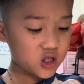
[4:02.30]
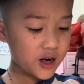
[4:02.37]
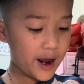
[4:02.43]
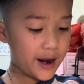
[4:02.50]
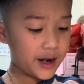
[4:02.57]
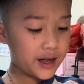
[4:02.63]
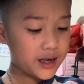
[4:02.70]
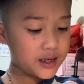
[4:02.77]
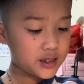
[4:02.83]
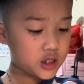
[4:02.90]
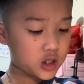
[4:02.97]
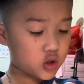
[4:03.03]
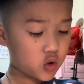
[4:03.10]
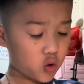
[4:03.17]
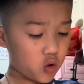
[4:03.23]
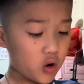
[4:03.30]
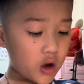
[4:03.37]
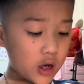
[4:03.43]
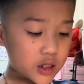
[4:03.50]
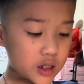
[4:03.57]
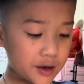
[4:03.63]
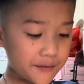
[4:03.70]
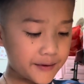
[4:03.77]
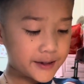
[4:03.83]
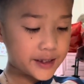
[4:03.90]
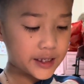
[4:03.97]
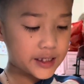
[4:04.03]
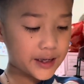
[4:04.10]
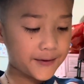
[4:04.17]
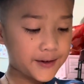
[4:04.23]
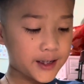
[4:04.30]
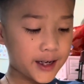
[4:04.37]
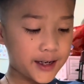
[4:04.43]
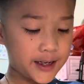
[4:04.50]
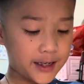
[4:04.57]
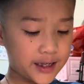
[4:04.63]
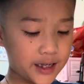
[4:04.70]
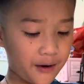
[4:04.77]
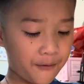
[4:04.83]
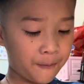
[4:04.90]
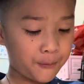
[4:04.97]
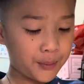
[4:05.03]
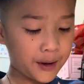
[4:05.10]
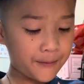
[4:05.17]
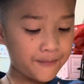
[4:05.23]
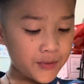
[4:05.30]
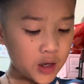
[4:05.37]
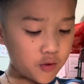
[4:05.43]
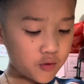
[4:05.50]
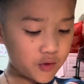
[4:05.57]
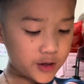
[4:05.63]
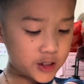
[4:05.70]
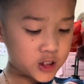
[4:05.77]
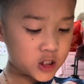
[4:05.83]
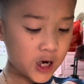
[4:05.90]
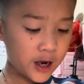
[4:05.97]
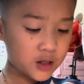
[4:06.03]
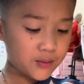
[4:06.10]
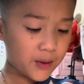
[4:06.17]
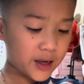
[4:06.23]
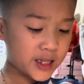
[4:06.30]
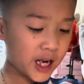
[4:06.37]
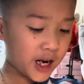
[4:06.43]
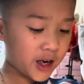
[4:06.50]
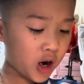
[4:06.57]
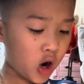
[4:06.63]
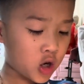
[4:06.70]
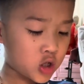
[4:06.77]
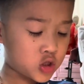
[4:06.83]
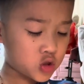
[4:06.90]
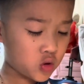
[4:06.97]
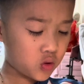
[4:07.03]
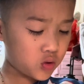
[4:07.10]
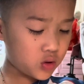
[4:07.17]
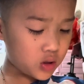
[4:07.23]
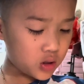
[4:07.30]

and install services of cities have been reshaped by technological